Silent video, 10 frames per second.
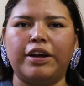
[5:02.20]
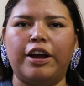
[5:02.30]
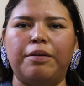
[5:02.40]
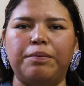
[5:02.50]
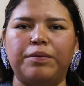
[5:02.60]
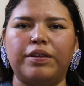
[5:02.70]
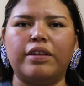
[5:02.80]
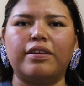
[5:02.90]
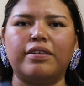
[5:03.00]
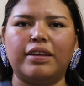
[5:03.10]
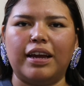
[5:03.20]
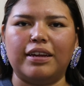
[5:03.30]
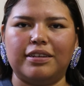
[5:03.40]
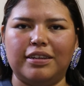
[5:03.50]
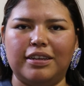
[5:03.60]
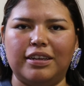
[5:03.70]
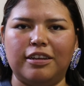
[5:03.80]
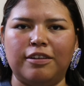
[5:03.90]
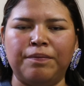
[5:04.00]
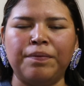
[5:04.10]
times as a
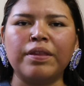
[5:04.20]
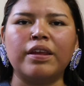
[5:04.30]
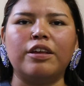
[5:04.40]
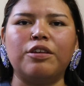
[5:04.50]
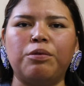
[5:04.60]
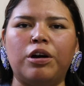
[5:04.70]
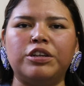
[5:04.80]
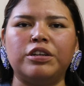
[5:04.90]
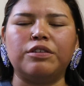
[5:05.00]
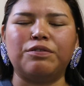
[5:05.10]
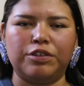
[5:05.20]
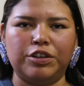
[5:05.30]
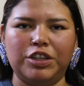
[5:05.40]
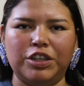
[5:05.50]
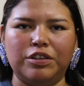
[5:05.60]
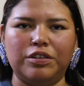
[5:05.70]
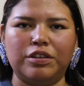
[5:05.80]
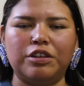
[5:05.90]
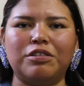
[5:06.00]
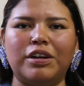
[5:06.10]
CIT is watching the first years
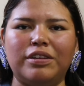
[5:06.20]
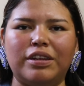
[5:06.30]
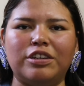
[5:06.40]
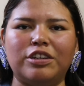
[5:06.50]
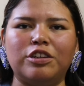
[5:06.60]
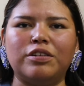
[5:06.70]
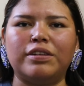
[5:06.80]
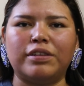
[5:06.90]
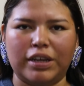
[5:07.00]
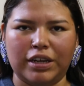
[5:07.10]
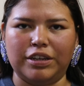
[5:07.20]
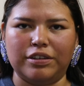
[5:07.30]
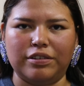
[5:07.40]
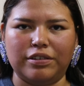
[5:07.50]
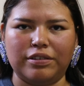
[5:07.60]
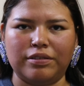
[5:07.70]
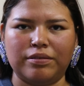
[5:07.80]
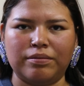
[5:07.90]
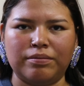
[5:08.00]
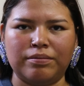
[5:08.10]
transition to the second years.
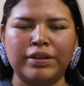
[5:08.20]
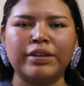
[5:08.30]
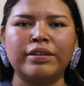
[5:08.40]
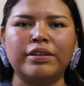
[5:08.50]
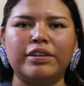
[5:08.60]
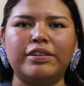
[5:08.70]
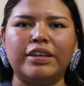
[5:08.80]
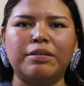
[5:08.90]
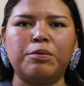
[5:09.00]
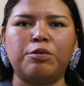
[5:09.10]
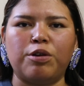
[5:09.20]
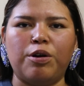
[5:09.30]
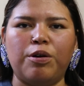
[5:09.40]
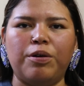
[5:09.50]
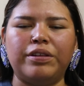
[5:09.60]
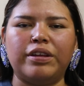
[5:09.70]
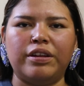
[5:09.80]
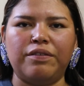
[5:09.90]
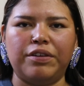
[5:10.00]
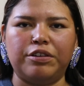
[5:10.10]
You see them grow as
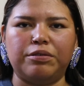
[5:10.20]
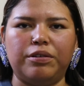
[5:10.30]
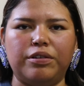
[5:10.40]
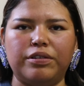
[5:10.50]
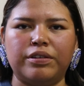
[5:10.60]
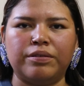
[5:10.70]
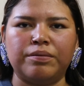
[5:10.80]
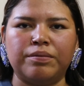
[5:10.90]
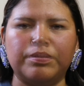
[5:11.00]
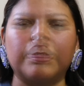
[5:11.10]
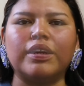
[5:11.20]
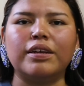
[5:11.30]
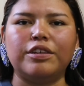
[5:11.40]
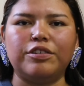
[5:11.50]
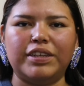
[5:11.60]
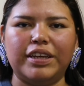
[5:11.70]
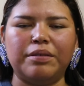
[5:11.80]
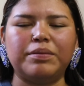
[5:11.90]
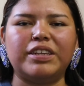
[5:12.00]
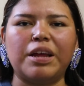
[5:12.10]
individuals. You see
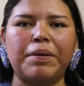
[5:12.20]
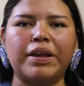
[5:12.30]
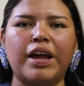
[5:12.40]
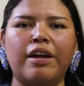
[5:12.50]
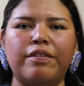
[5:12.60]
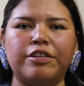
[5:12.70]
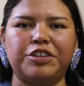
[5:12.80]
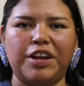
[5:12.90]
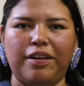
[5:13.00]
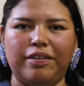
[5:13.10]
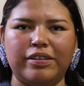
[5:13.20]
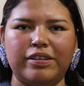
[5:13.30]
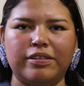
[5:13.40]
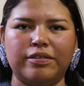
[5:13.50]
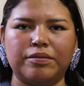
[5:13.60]
them stepping out of their shells.